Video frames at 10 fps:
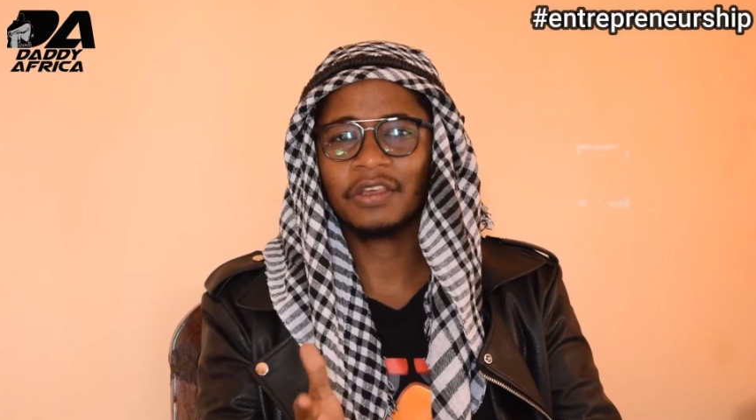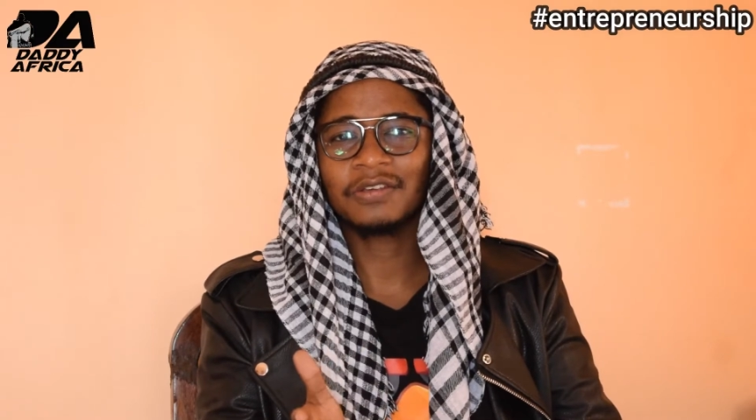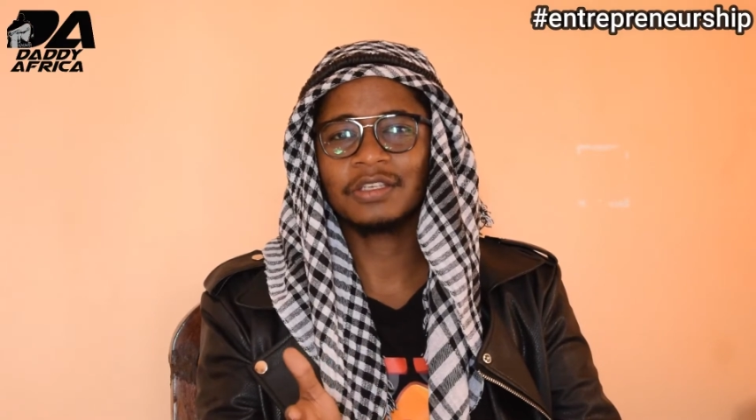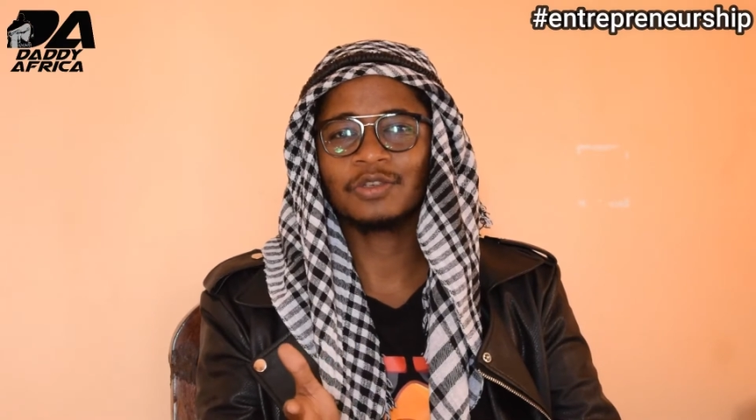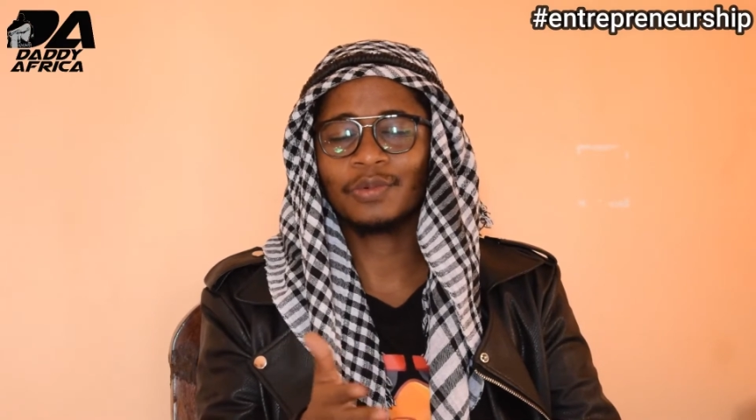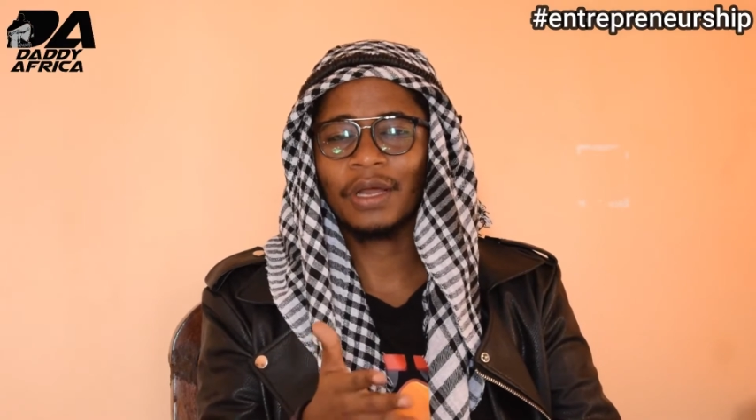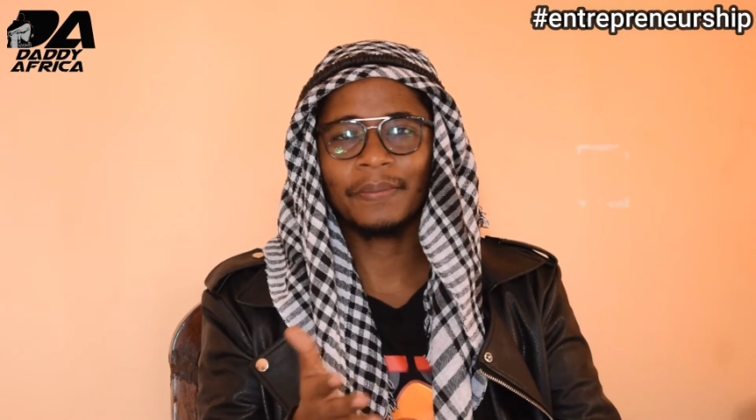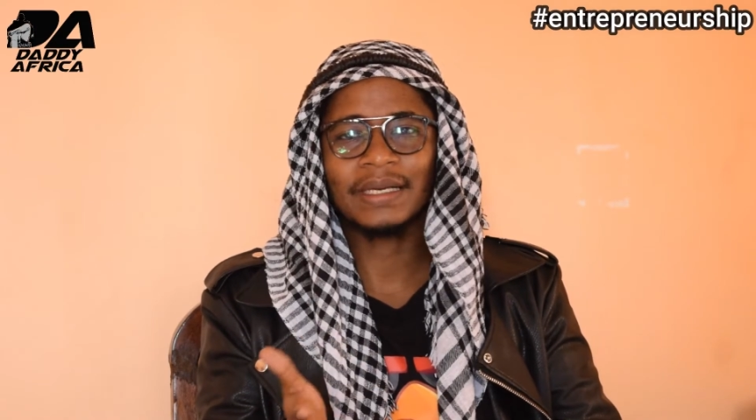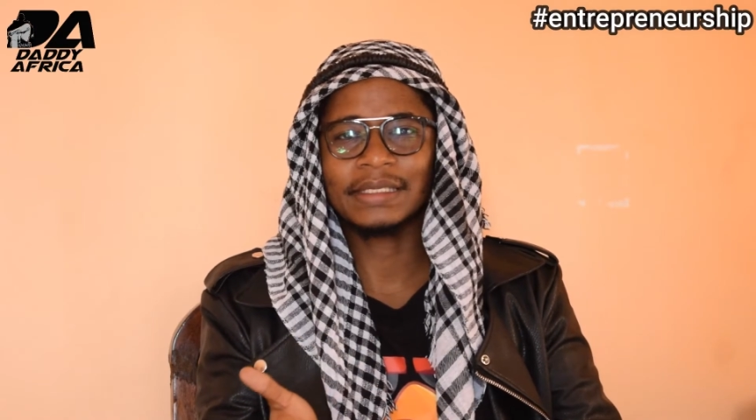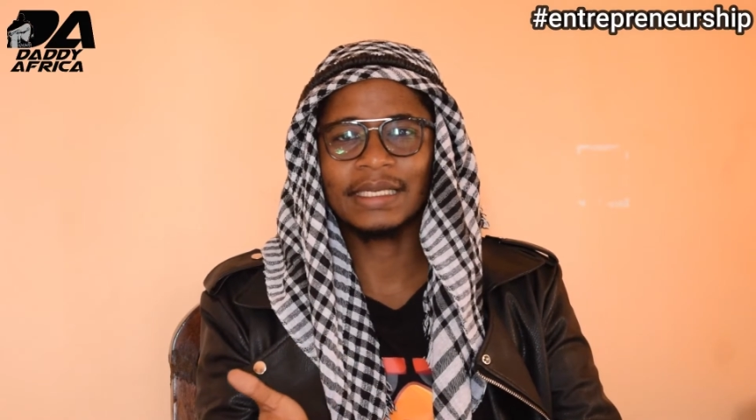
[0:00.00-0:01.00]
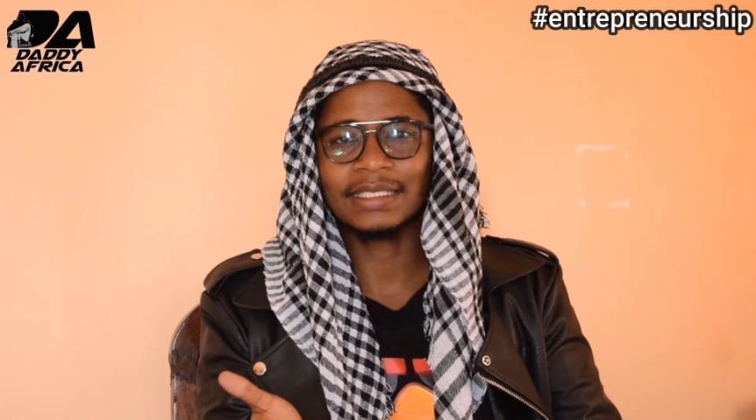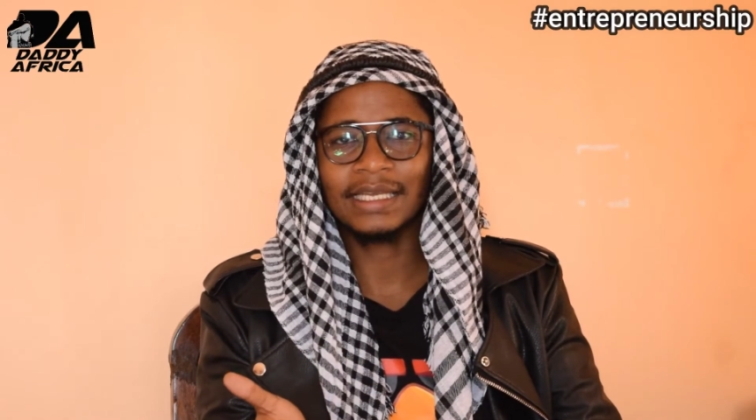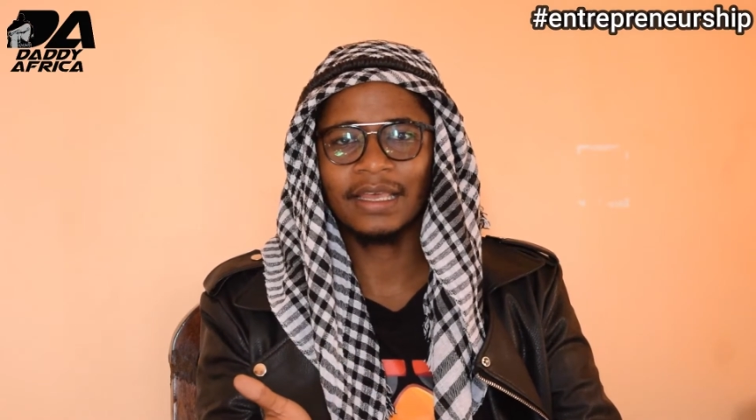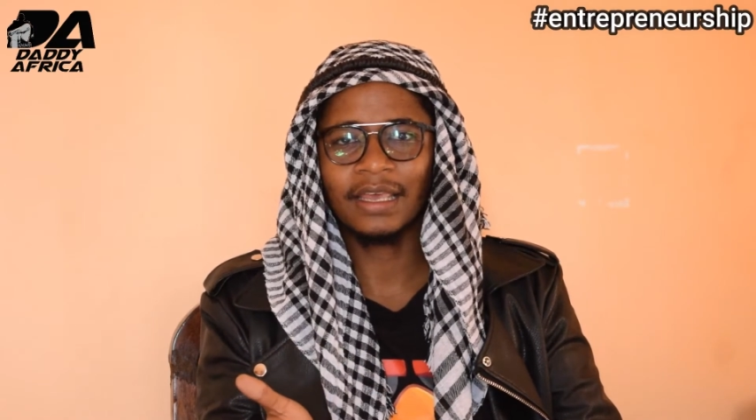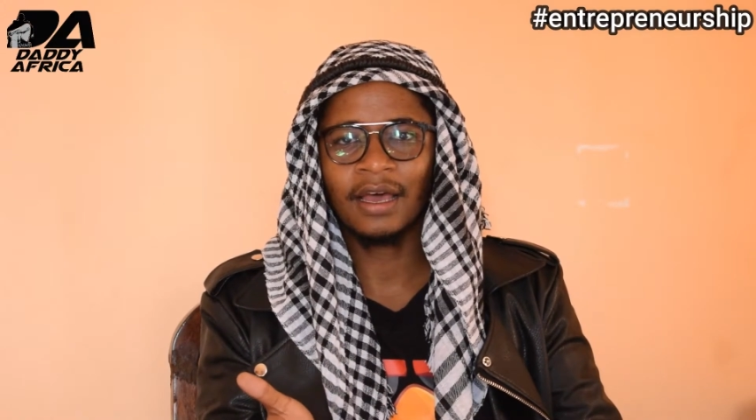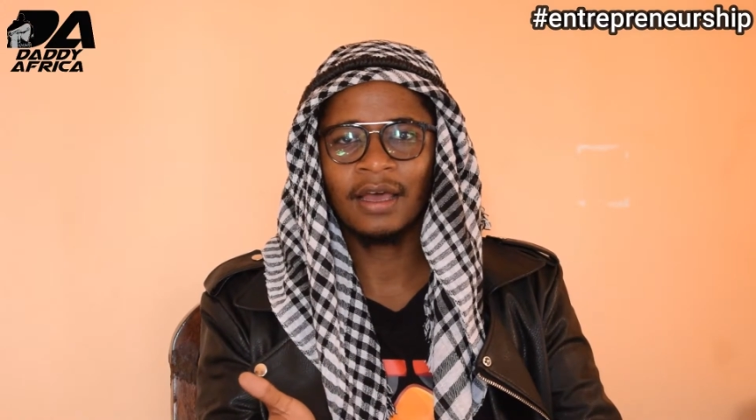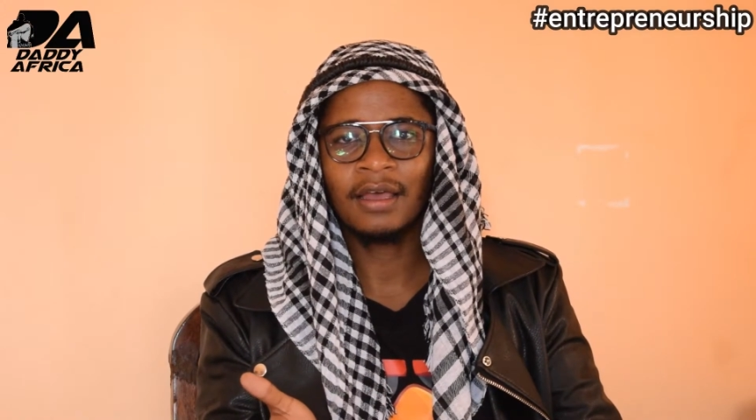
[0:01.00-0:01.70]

you 1% a year.